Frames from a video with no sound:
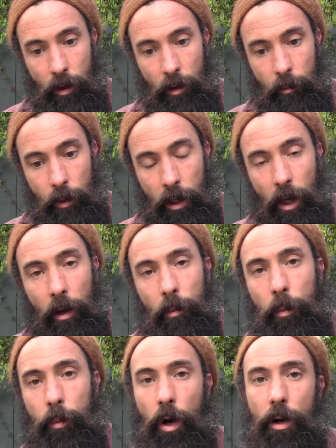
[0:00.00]
it became
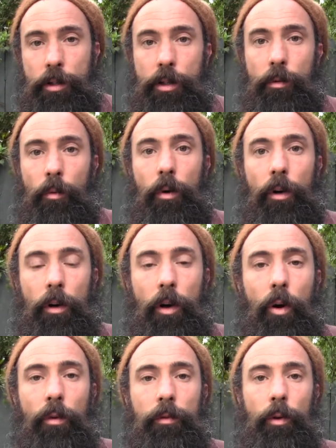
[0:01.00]
a proxy war, a
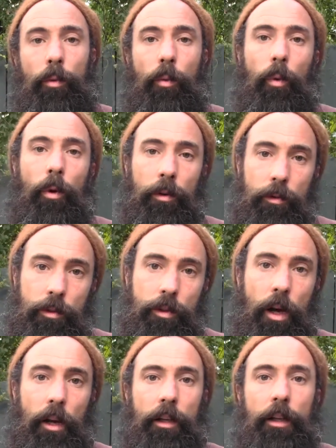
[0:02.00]
covert war,
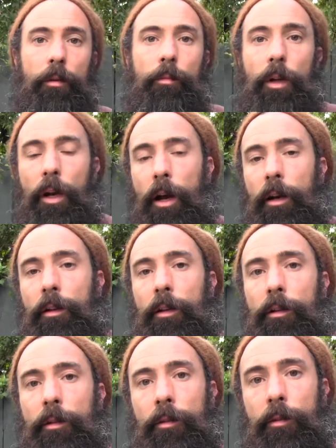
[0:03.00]
try to keep it out of
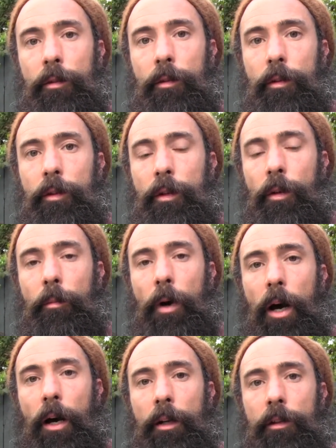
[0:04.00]
the, the
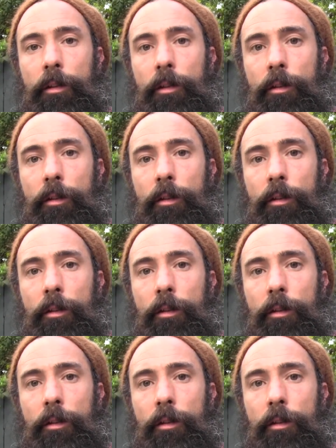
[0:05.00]
mind